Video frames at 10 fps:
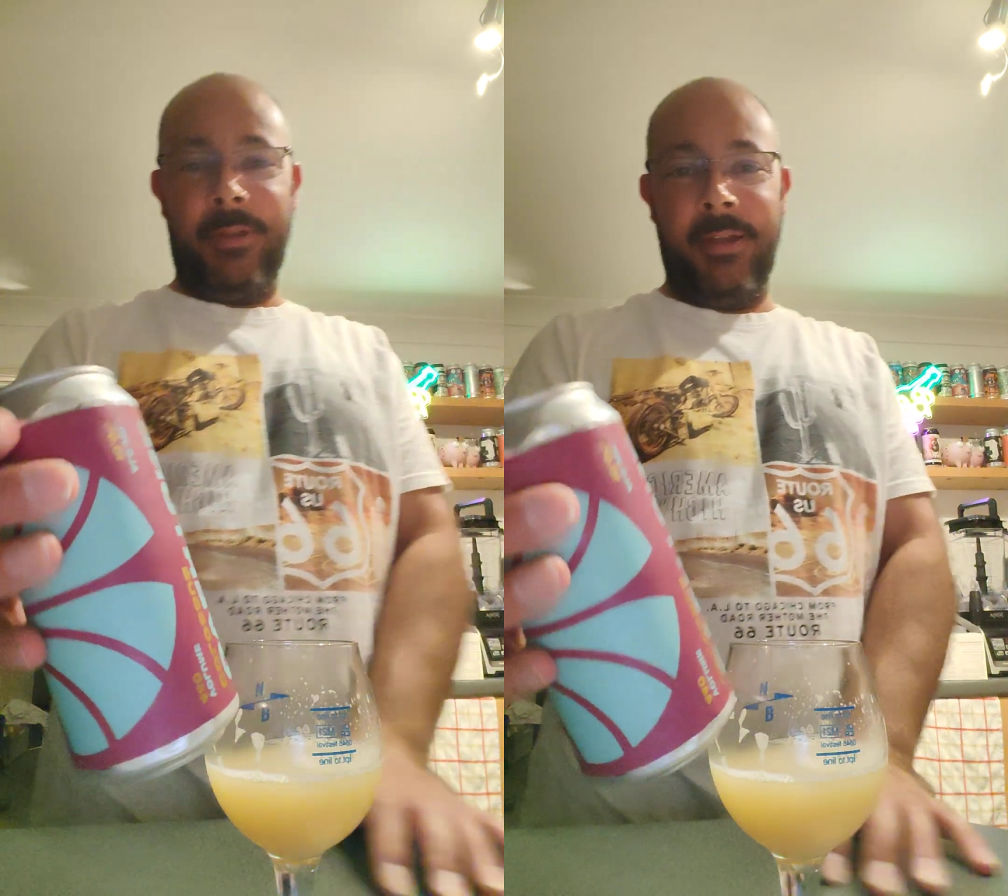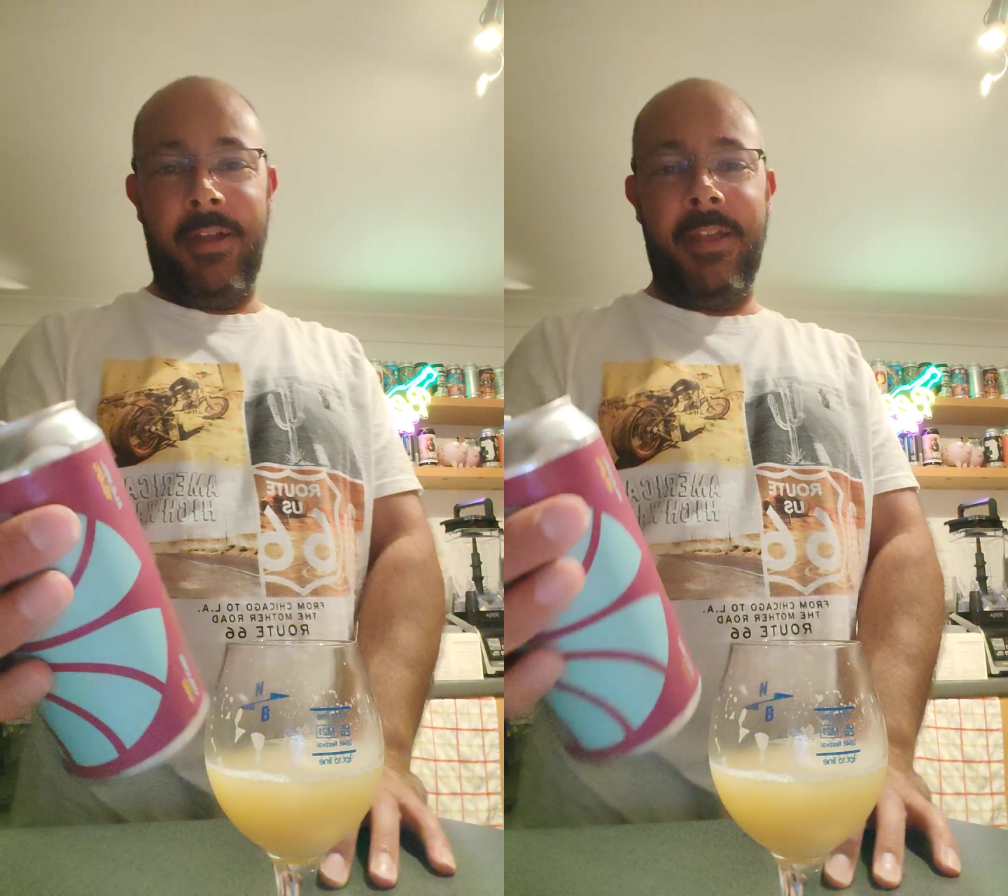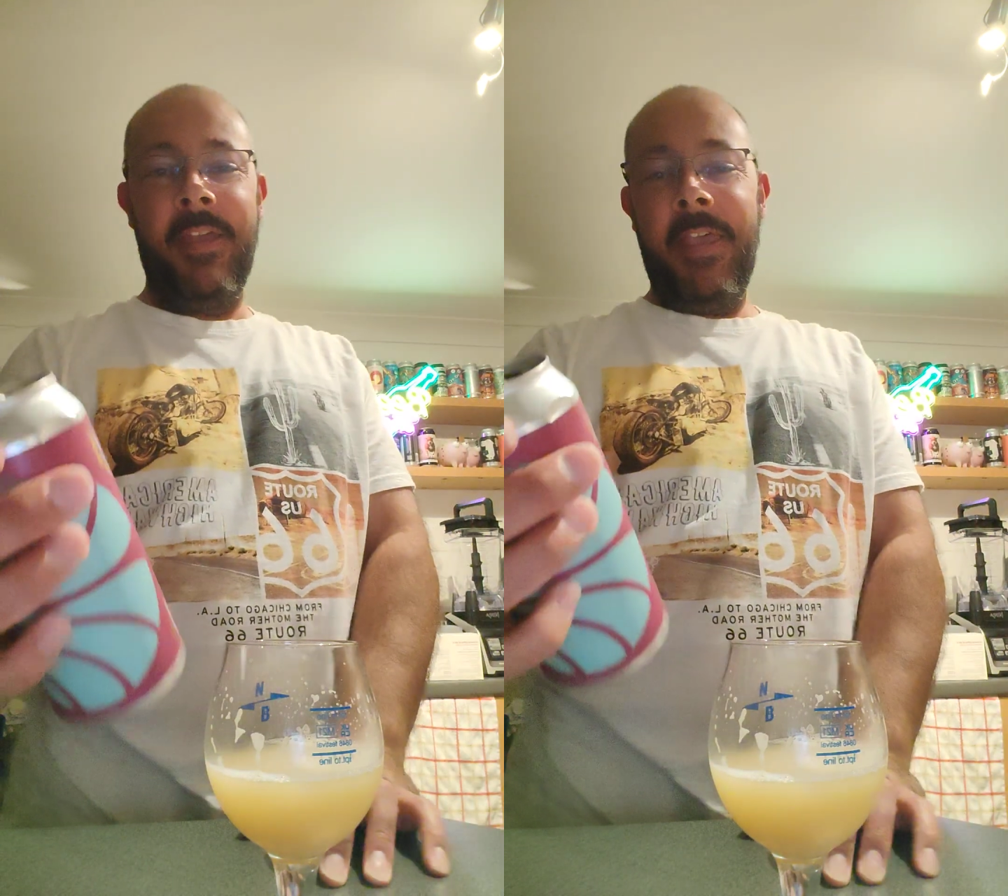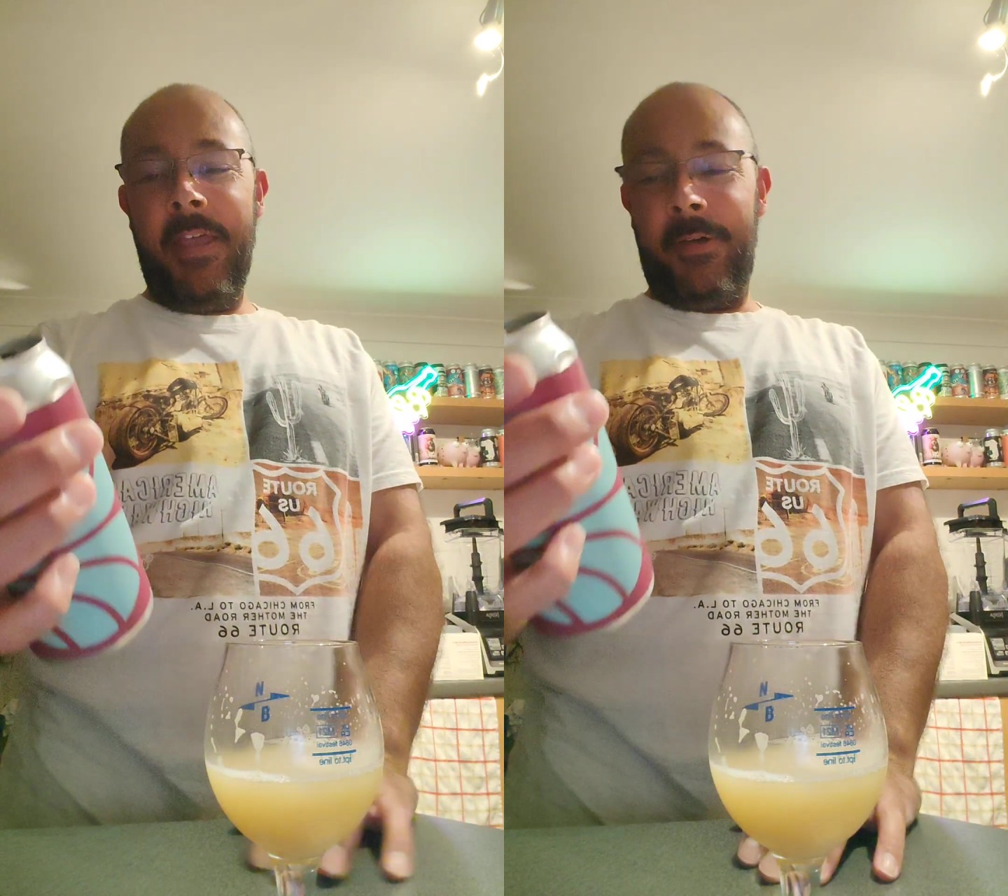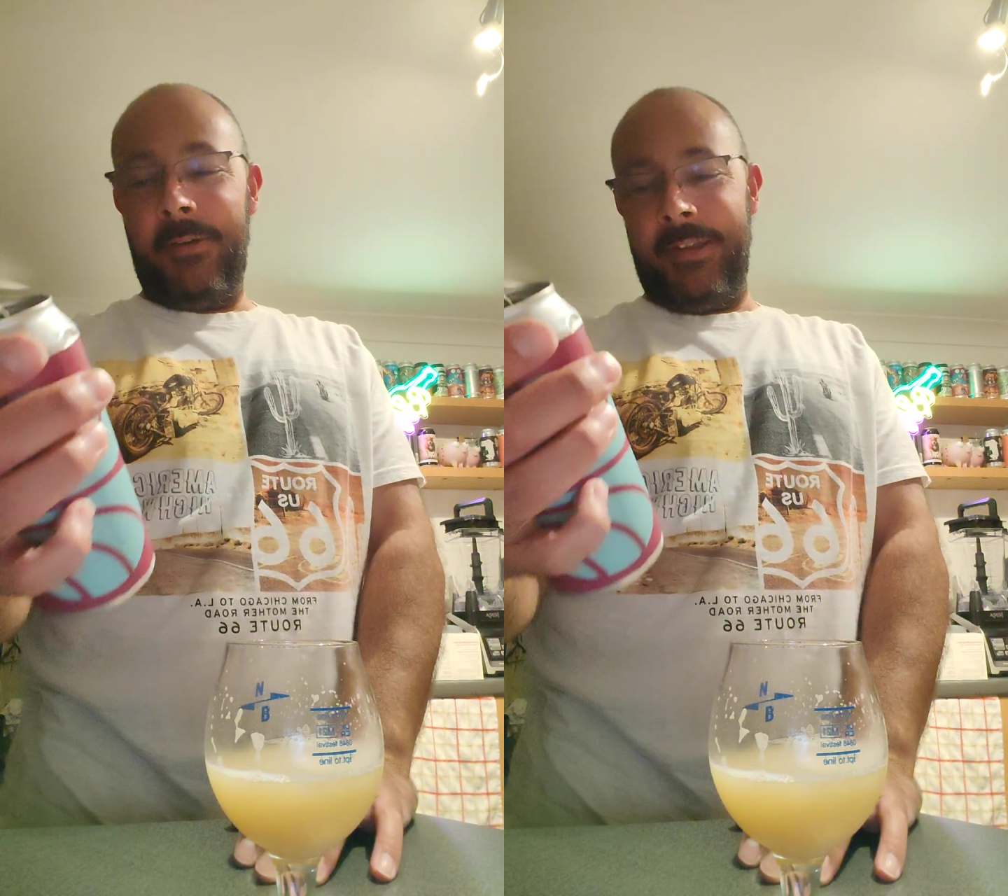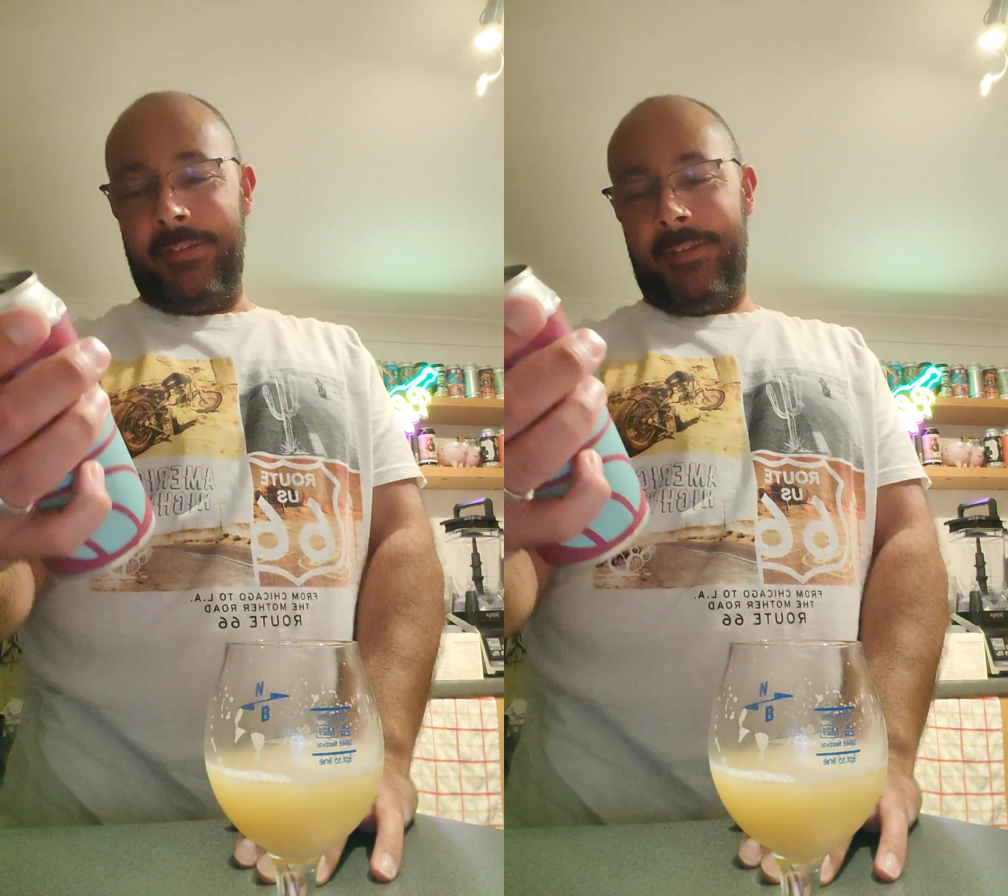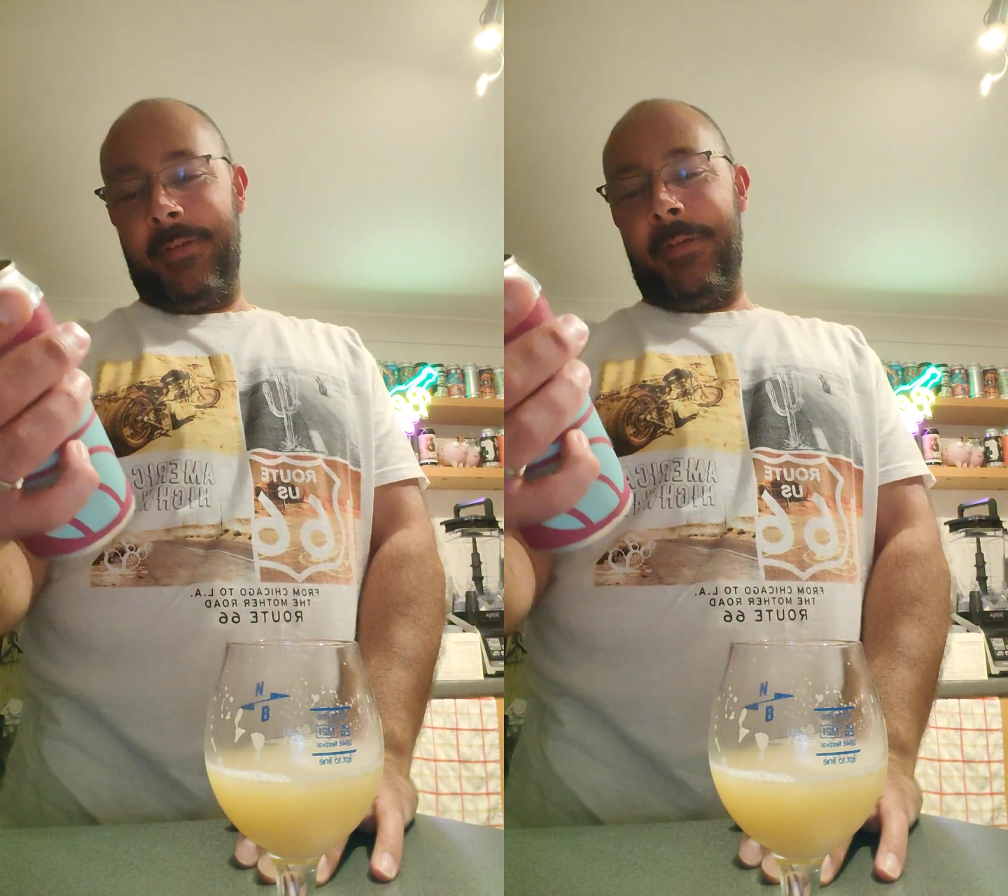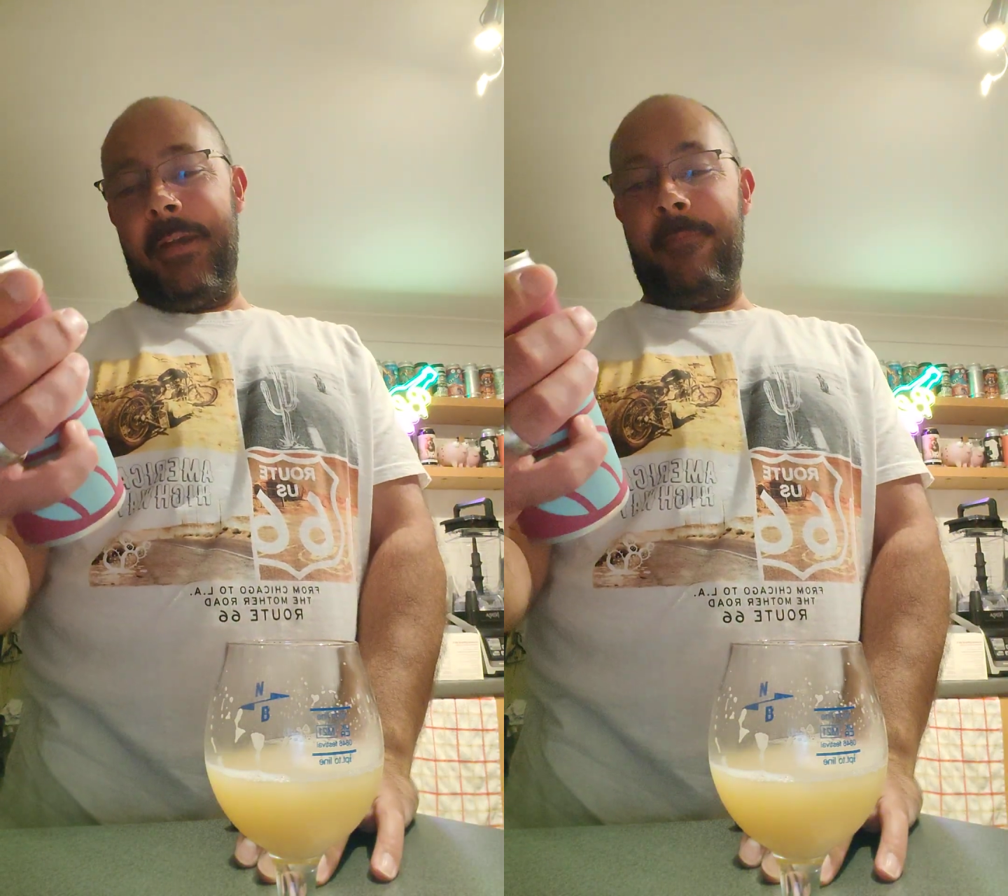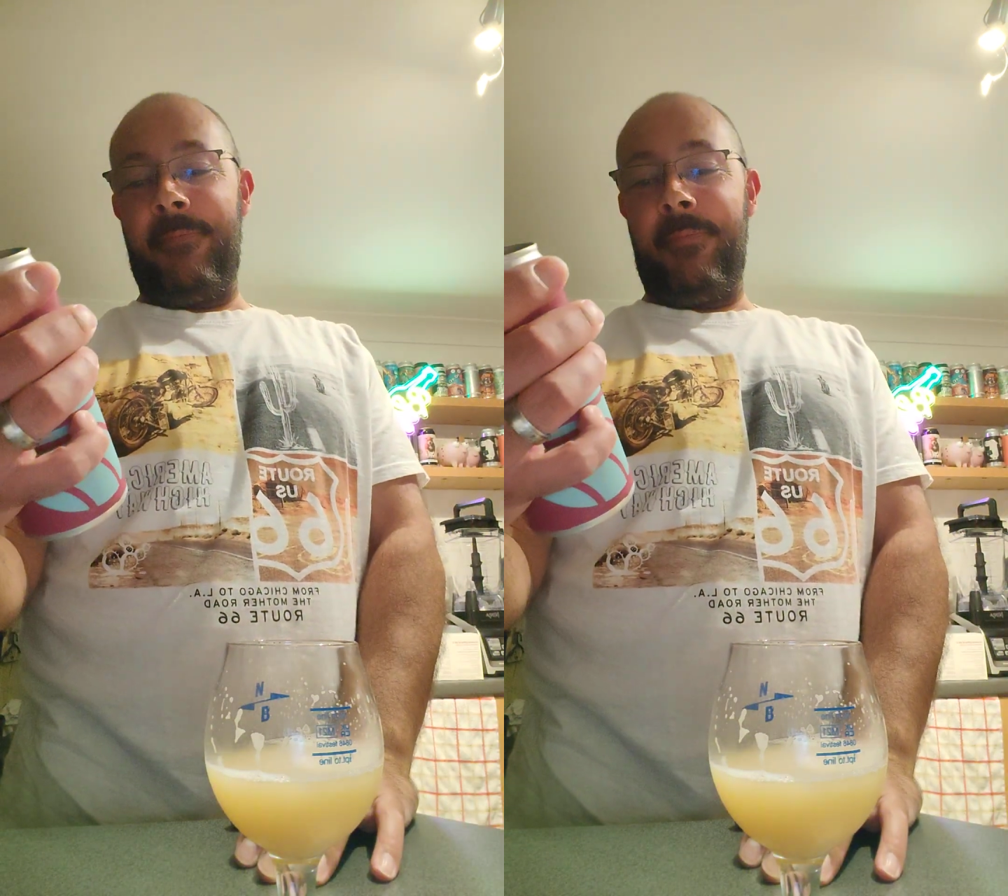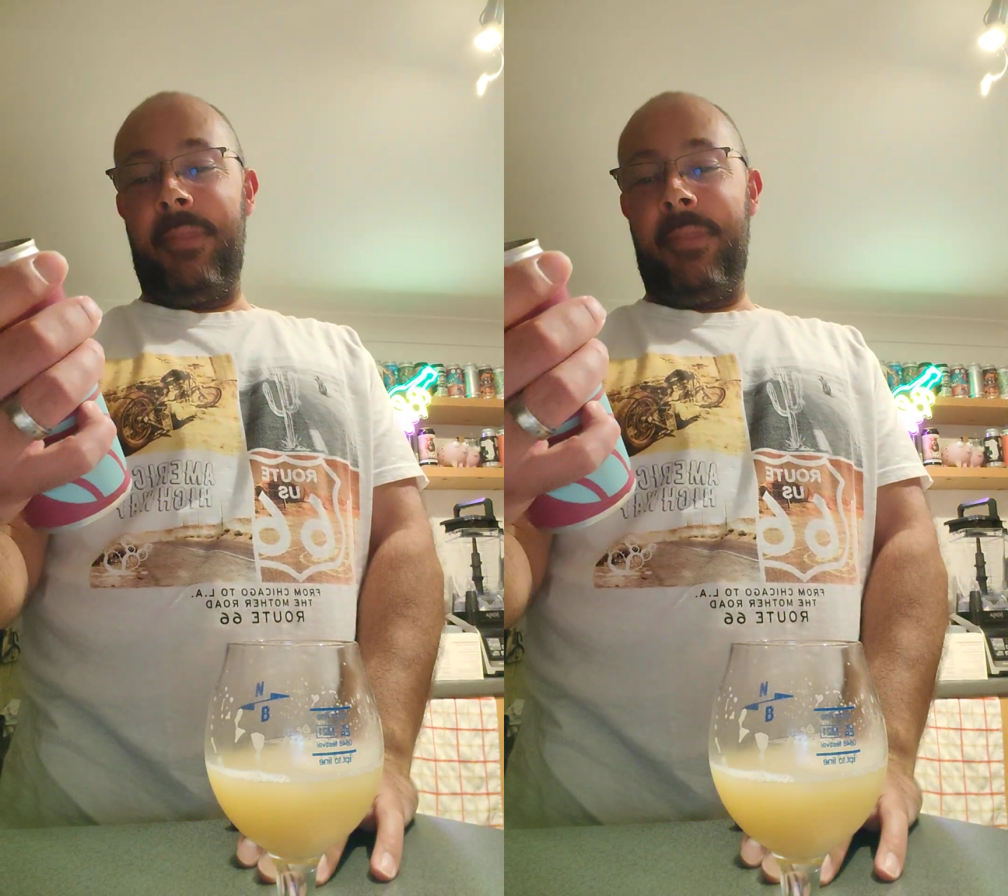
it on Instagram,